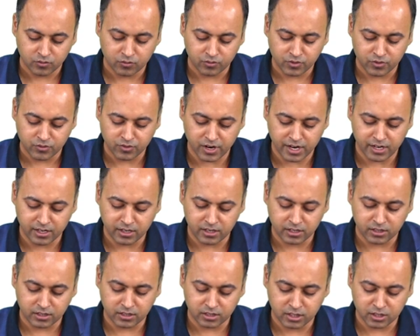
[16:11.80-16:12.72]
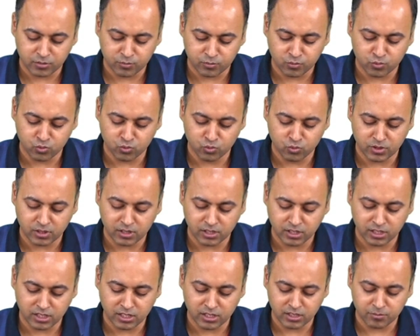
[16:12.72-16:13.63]
We find the
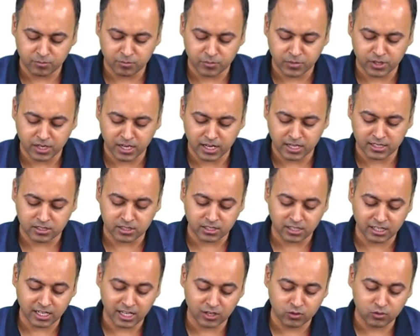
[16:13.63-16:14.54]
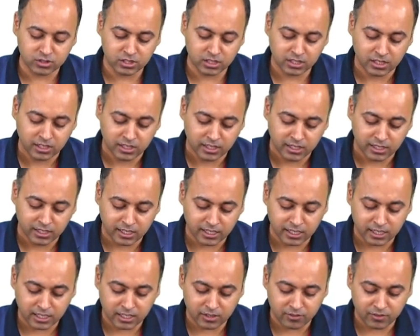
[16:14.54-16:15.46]
poorly branched glycogen.
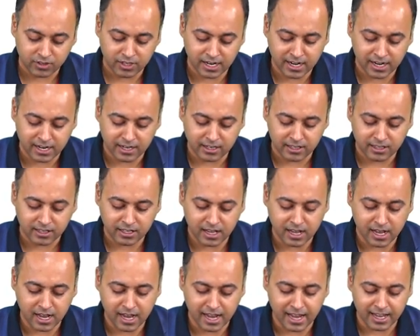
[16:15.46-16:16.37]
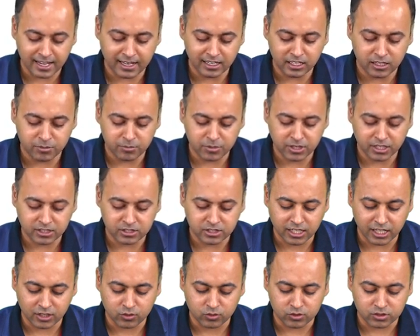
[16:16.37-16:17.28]
Here we had the highly
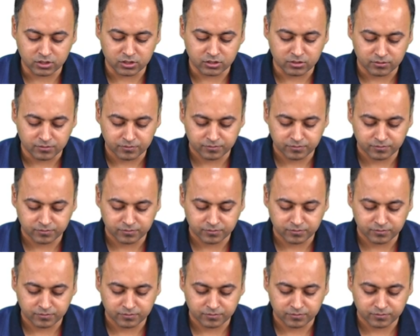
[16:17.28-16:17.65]
branched glycogen,